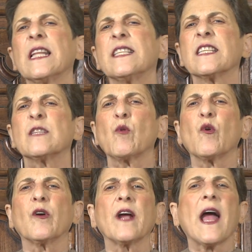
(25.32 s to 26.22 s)
let's
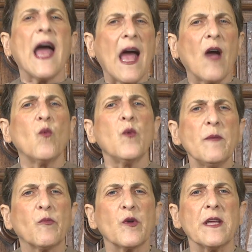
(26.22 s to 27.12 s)
explore how we
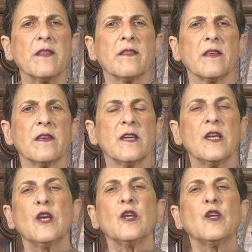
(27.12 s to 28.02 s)
breathe.
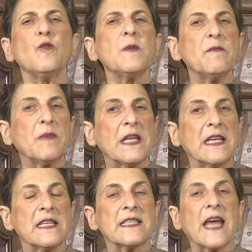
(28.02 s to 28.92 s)
Human
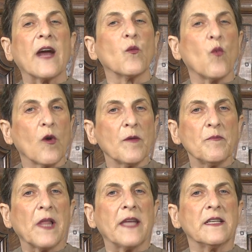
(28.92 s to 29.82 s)
beings are
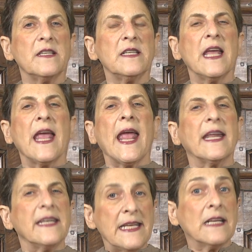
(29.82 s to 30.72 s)
warm-blooded
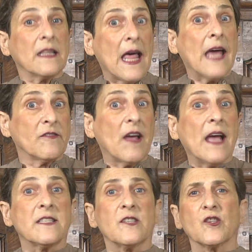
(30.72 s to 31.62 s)
and need a lot of
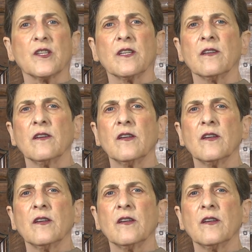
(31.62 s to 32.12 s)
oxygen.